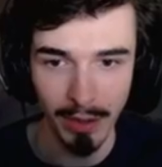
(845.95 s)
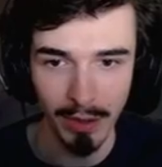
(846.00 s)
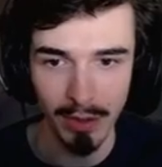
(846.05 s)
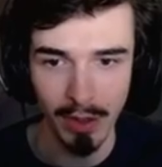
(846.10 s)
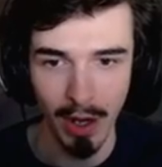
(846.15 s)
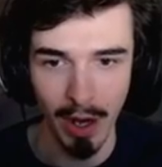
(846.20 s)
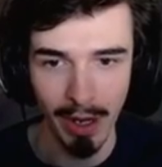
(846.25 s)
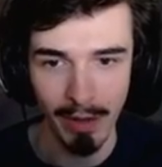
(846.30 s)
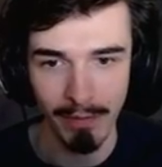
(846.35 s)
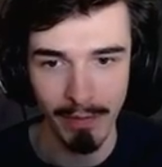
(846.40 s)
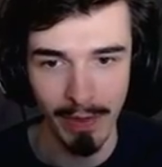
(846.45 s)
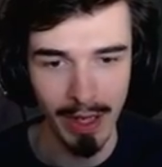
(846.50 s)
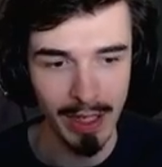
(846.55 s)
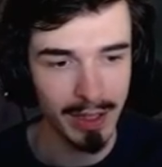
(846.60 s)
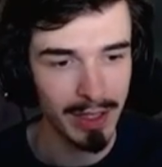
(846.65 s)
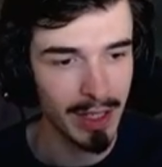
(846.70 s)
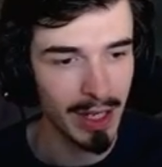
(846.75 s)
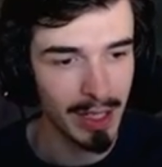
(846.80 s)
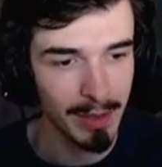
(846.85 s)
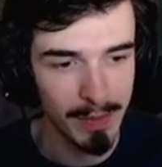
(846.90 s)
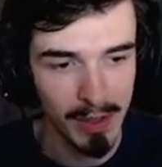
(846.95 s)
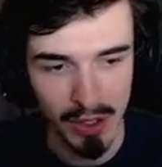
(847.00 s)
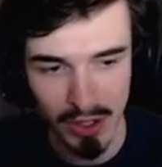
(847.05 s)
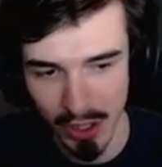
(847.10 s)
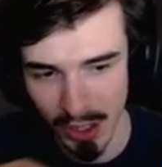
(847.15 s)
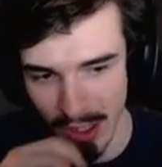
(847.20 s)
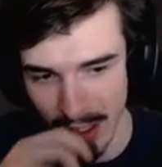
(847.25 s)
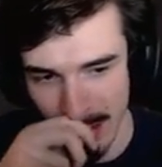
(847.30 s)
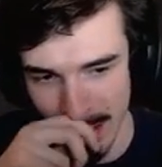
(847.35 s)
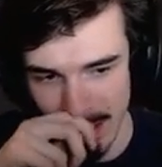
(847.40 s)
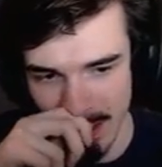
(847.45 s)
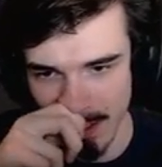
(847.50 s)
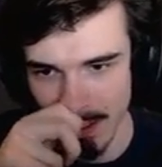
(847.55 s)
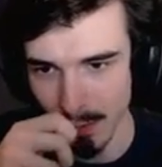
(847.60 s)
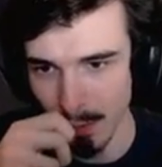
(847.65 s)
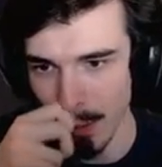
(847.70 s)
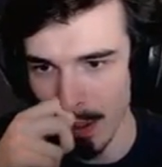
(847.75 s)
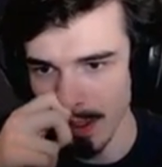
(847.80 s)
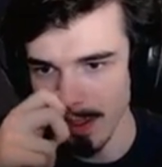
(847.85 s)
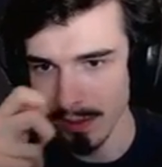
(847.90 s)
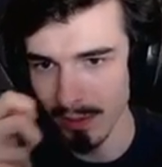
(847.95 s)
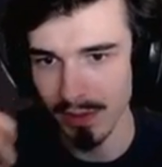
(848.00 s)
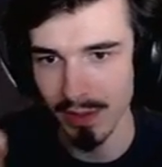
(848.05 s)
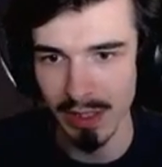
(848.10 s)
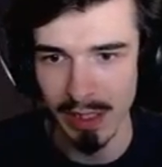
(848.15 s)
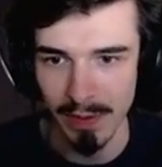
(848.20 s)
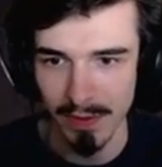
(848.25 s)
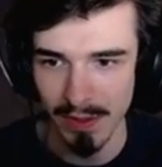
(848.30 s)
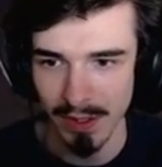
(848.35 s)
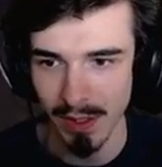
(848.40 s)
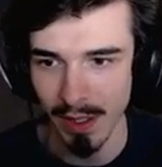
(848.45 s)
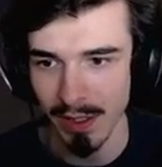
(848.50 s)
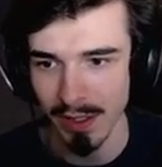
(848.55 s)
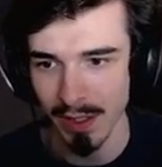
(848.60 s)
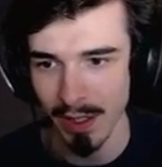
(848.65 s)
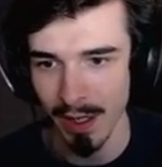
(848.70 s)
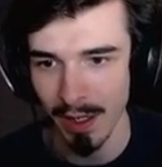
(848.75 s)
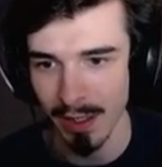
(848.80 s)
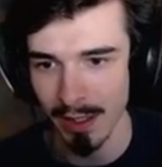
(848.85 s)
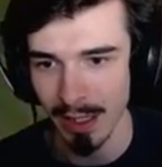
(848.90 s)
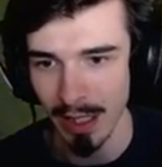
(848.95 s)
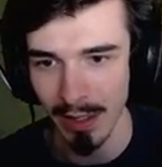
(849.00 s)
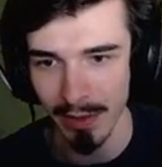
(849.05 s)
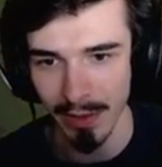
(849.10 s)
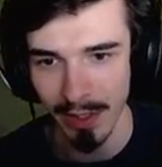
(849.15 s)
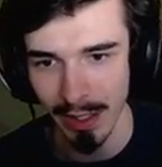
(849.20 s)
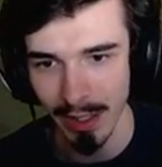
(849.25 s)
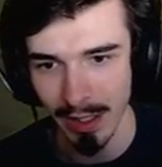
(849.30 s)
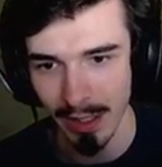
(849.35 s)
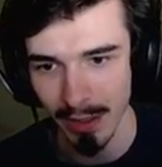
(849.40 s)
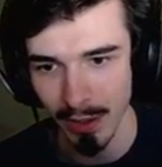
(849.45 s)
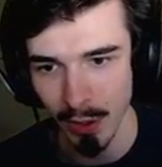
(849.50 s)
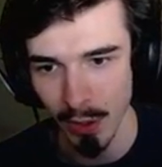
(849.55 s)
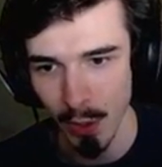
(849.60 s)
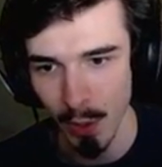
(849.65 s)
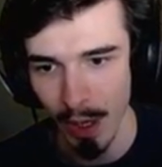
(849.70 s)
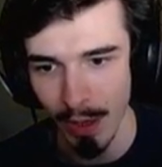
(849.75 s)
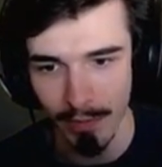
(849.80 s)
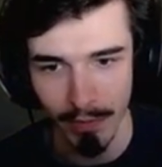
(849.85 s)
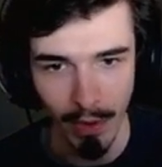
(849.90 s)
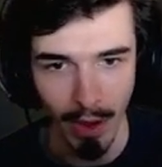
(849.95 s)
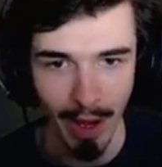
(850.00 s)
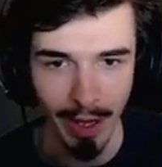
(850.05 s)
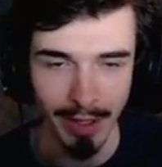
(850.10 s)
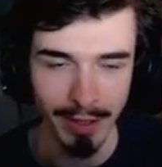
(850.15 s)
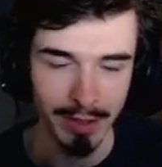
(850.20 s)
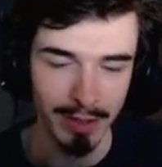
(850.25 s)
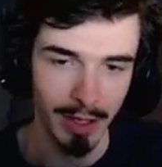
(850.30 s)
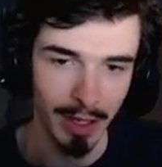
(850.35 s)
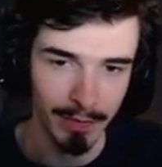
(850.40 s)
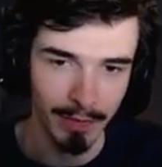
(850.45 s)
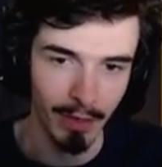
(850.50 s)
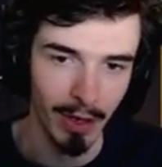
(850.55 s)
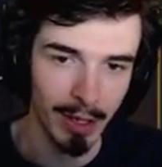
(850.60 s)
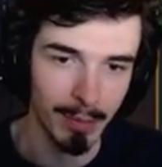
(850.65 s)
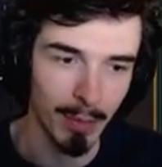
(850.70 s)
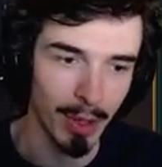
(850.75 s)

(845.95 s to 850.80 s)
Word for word: look, I invade the enemy's chickens because why not? See if the science guy down there, and look who I find. I find